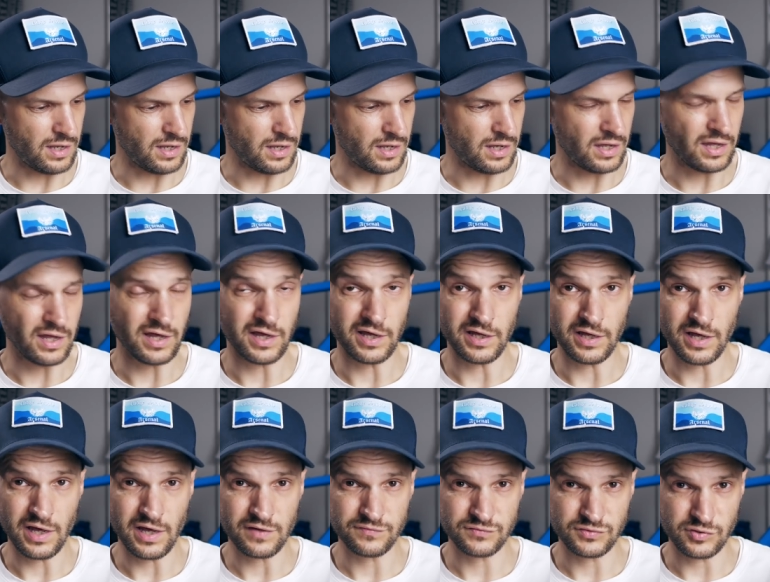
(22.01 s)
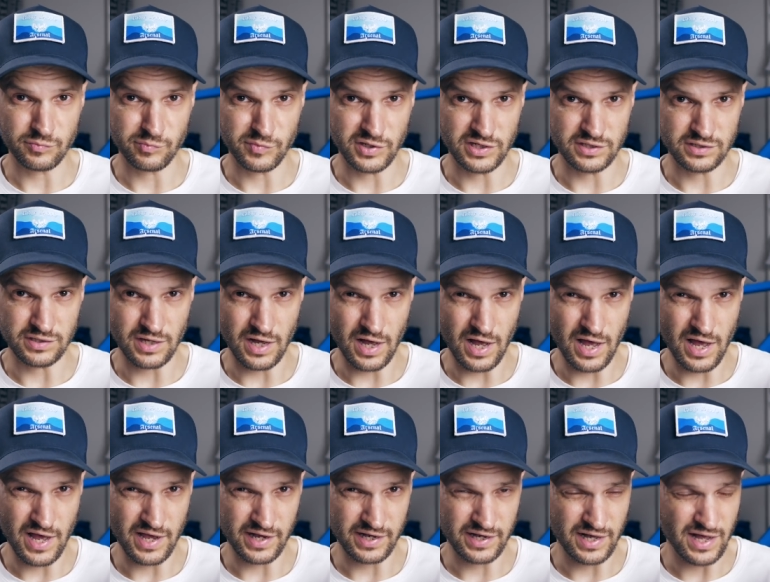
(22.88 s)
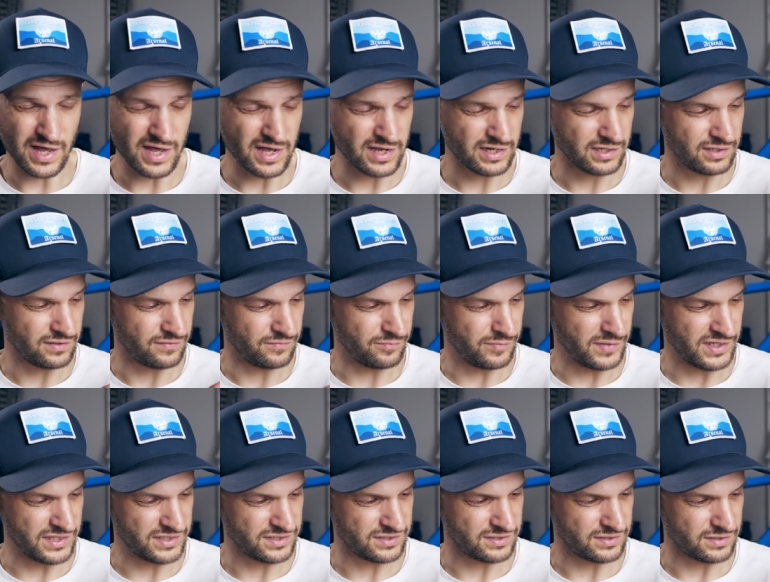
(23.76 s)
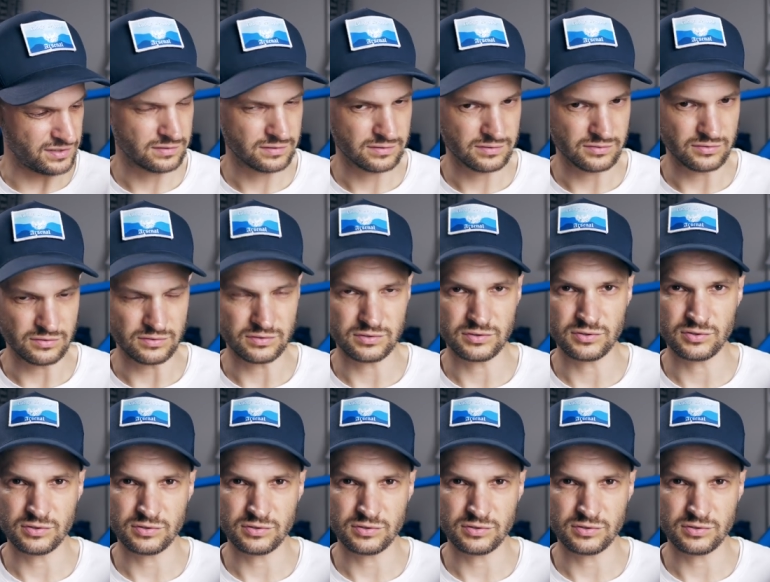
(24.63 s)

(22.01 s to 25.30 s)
I have to admit I kind of miss the